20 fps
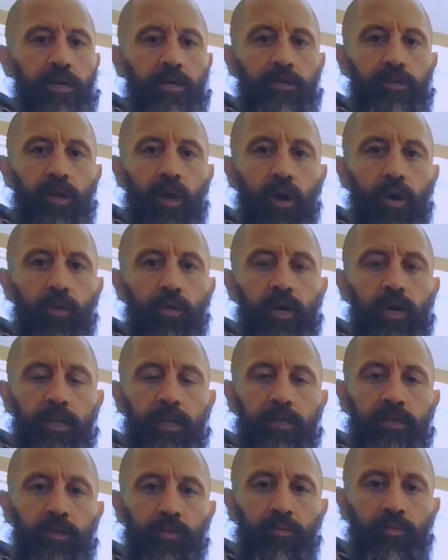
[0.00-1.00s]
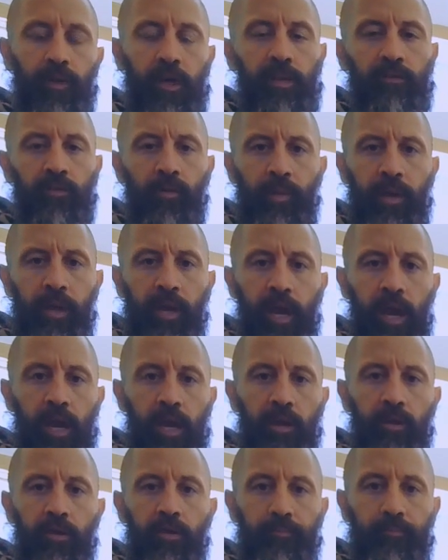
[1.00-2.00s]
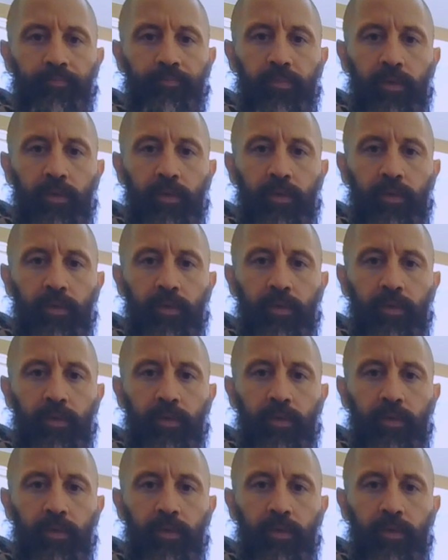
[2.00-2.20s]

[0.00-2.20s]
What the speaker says: So to play the repique,